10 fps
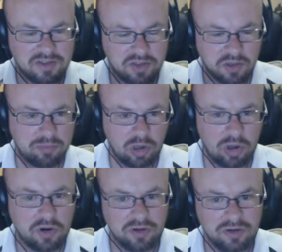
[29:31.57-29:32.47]

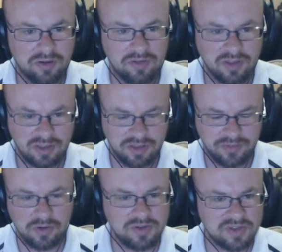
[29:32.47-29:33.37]
block that your phone's
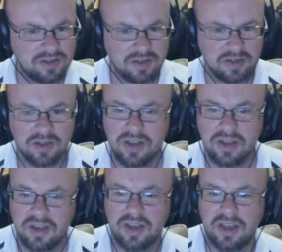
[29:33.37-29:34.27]
in.
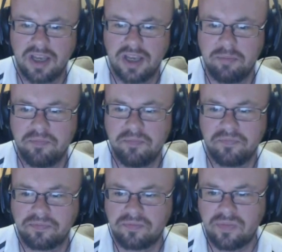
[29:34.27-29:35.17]

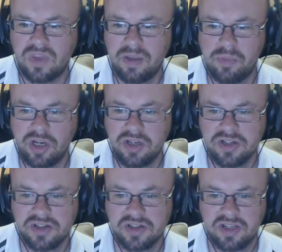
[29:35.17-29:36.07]
But it
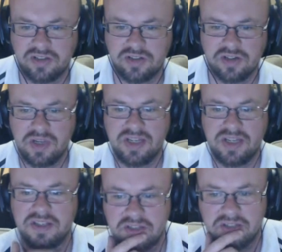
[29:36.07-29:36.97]
just means
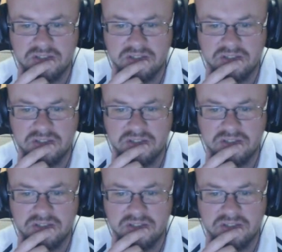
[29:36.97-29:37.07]
that,